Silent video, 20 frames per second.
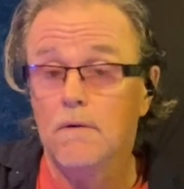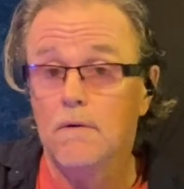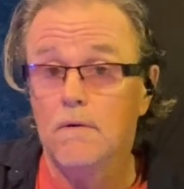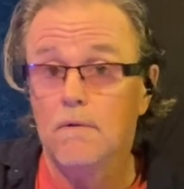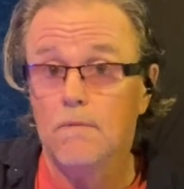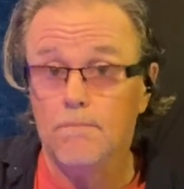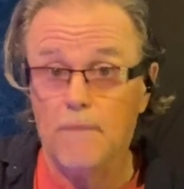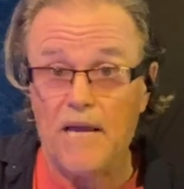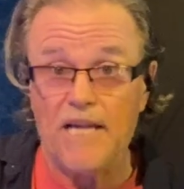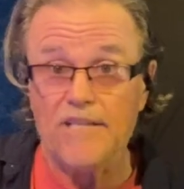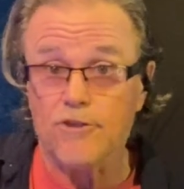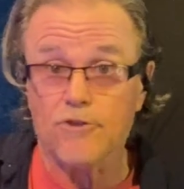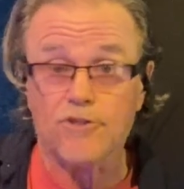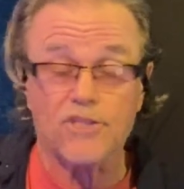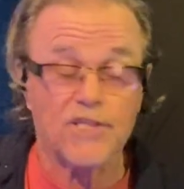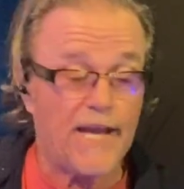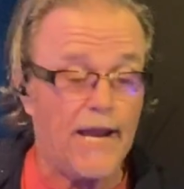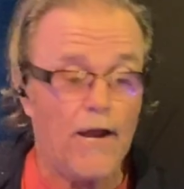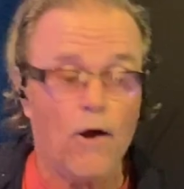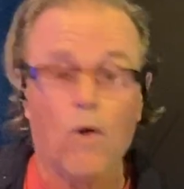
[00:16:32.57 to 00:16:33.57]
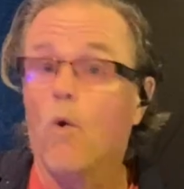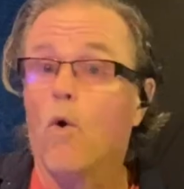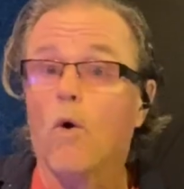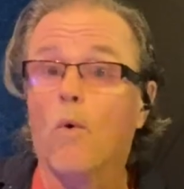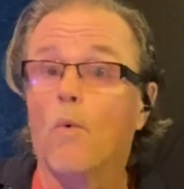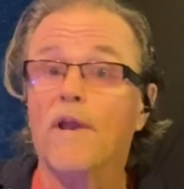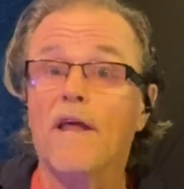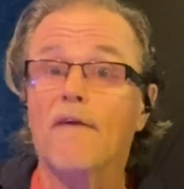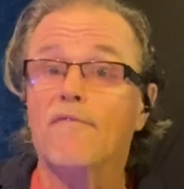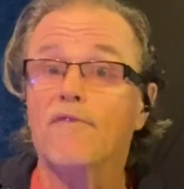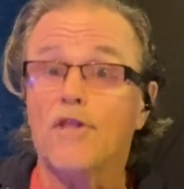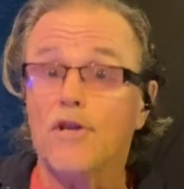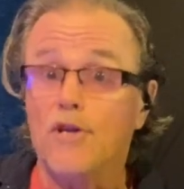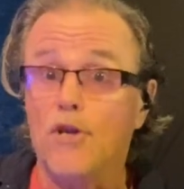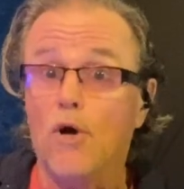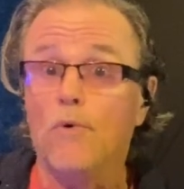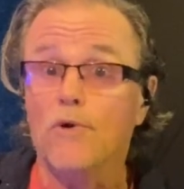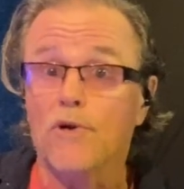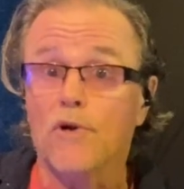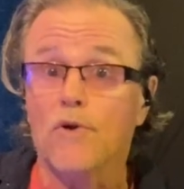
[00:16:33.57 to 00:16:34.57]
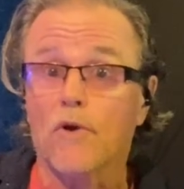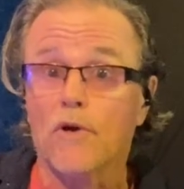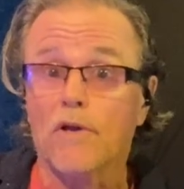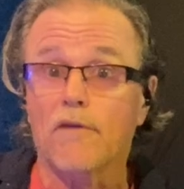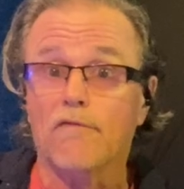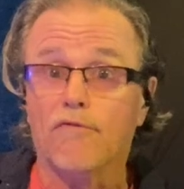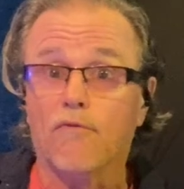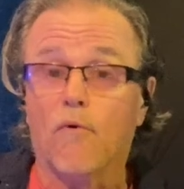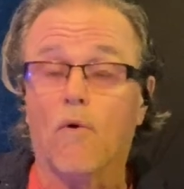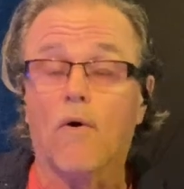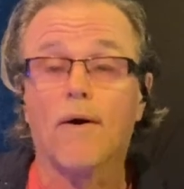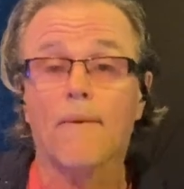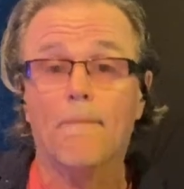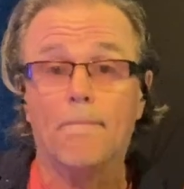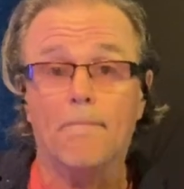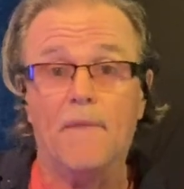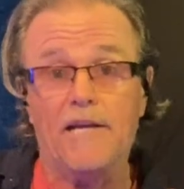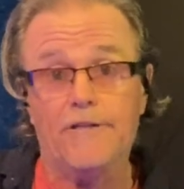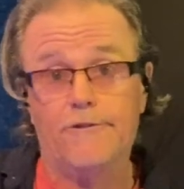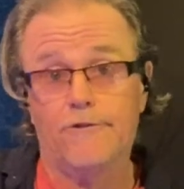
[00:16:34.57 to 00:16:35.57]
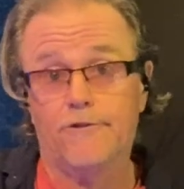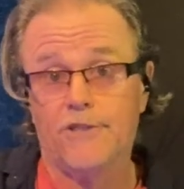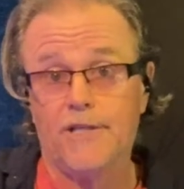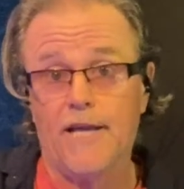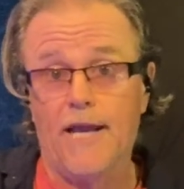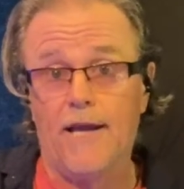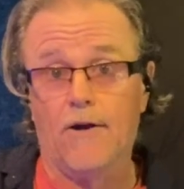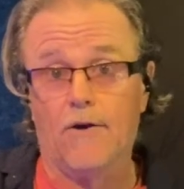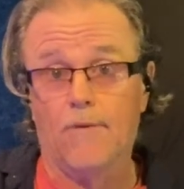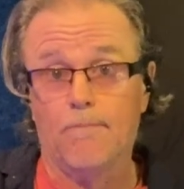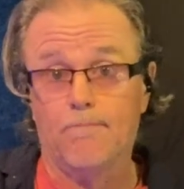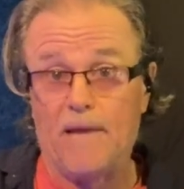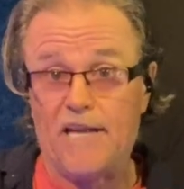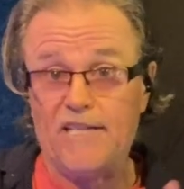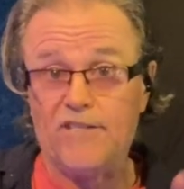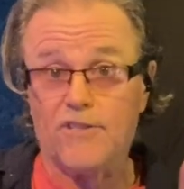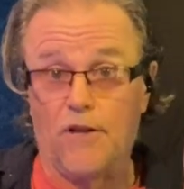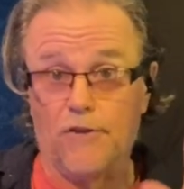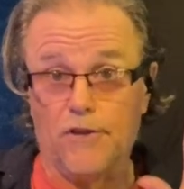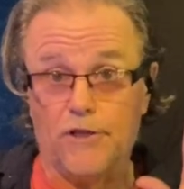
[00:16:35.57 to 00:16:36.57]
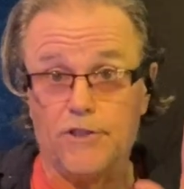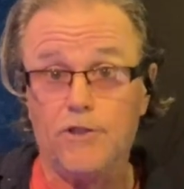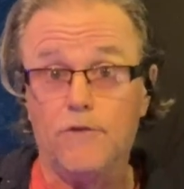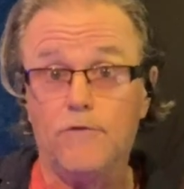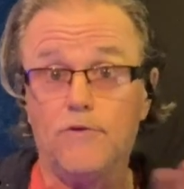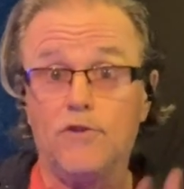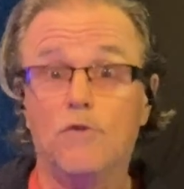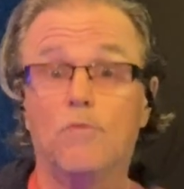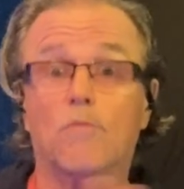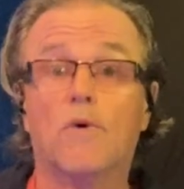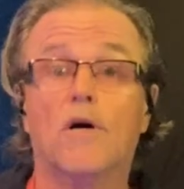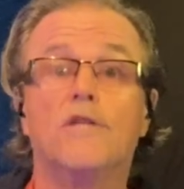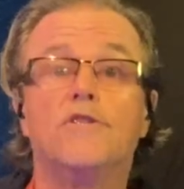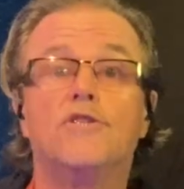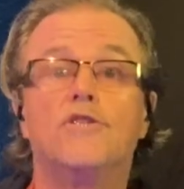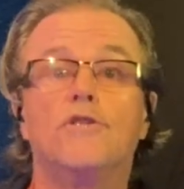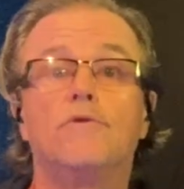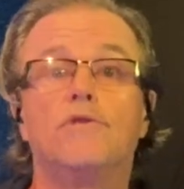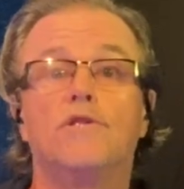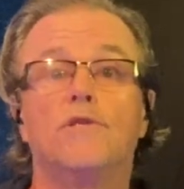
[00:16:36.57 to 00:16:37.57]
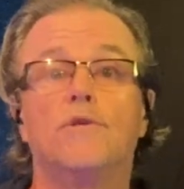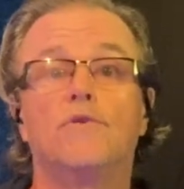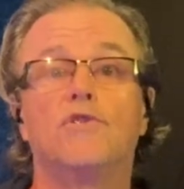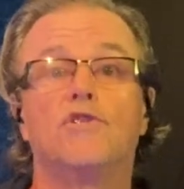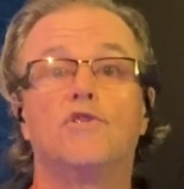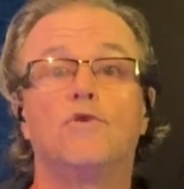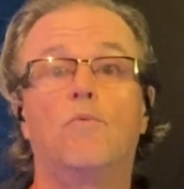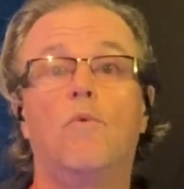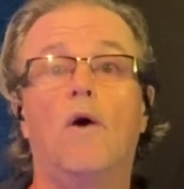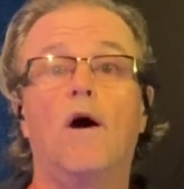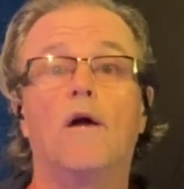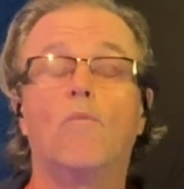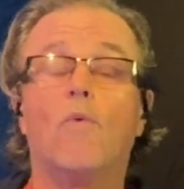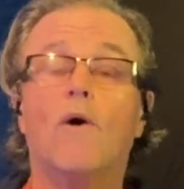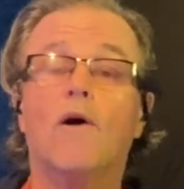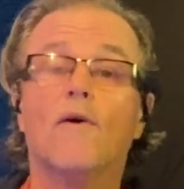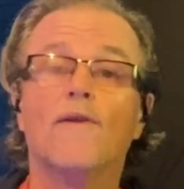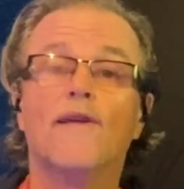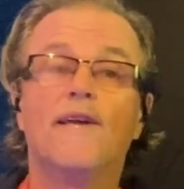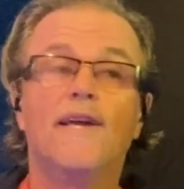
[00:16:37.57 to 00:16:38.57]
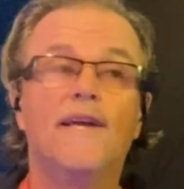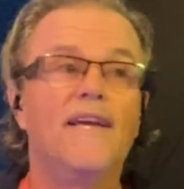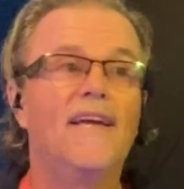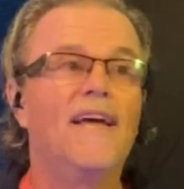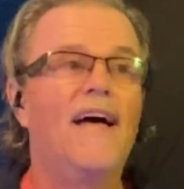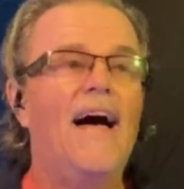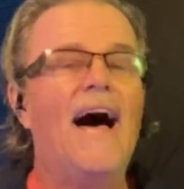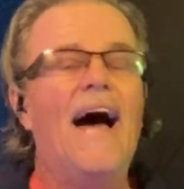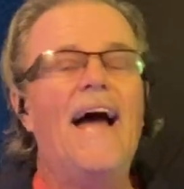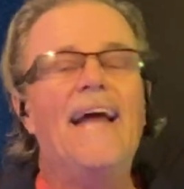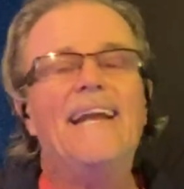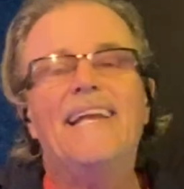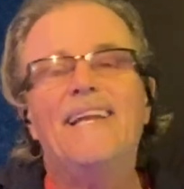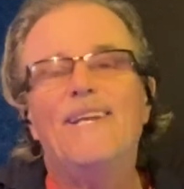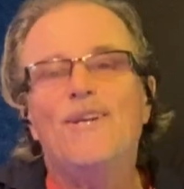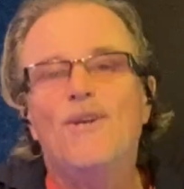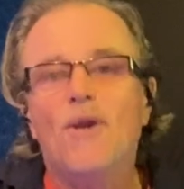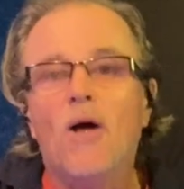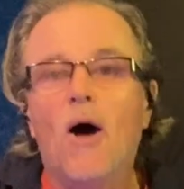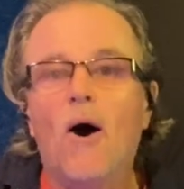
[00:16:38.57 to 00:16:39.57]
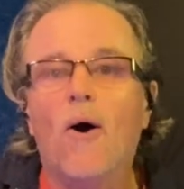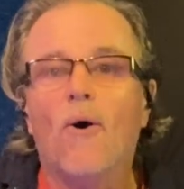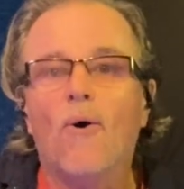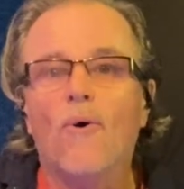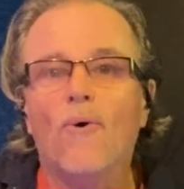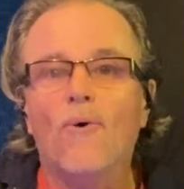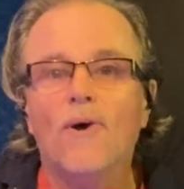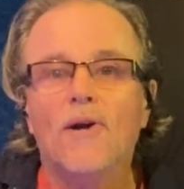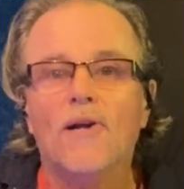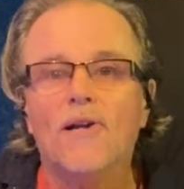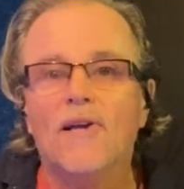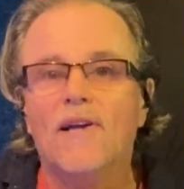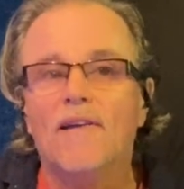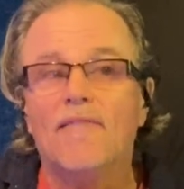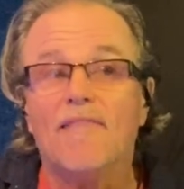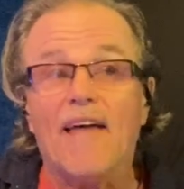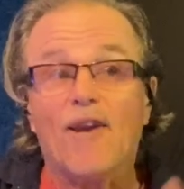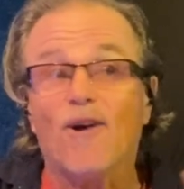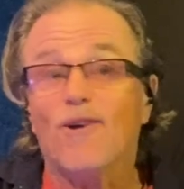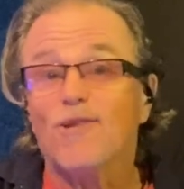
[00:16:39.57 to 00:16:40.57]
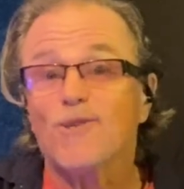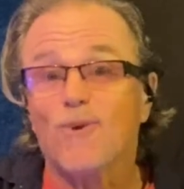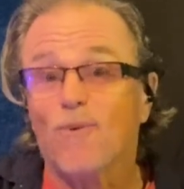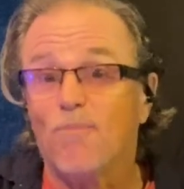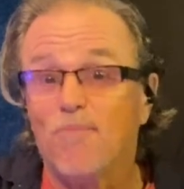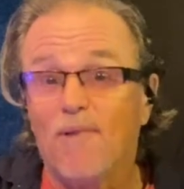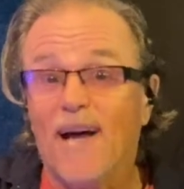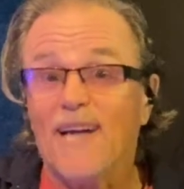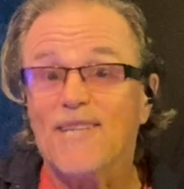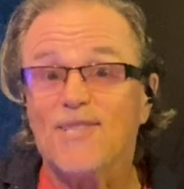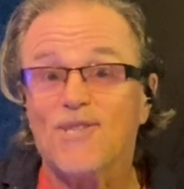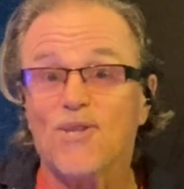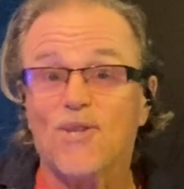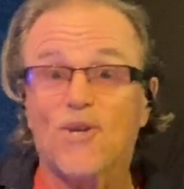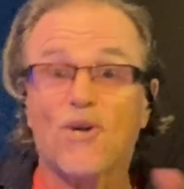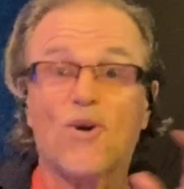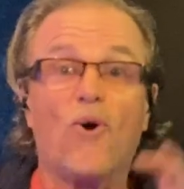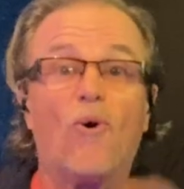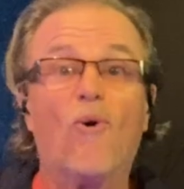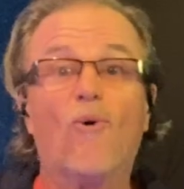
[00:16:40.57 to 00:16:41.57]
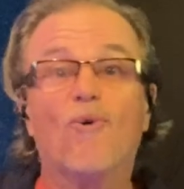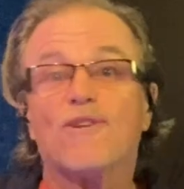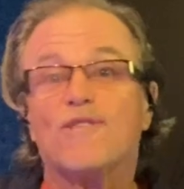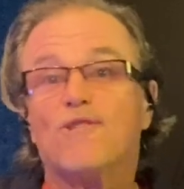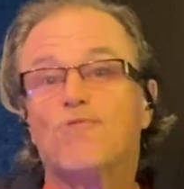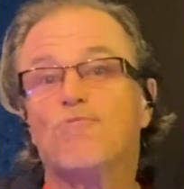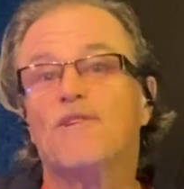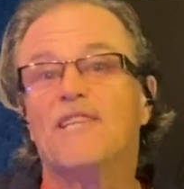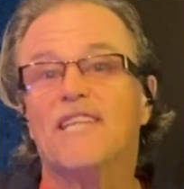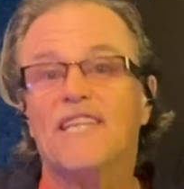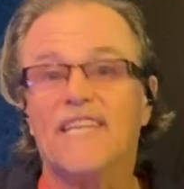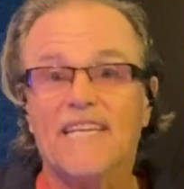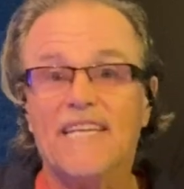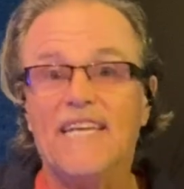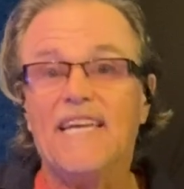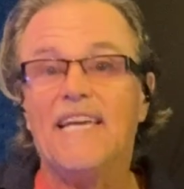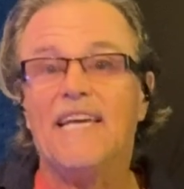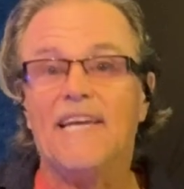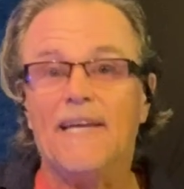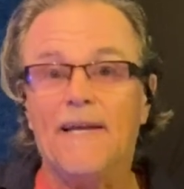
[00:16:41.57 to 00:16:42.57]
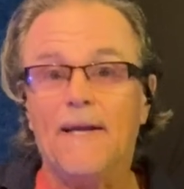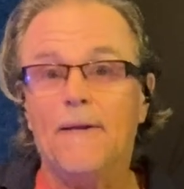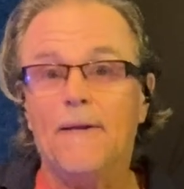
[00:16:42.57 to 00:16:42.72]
major scale, or whatever the note you're looking for, major scale, based on the 2, 2, 1, 2, 2, 2, 1. Well, I didn't know that also applies to the chords within a key.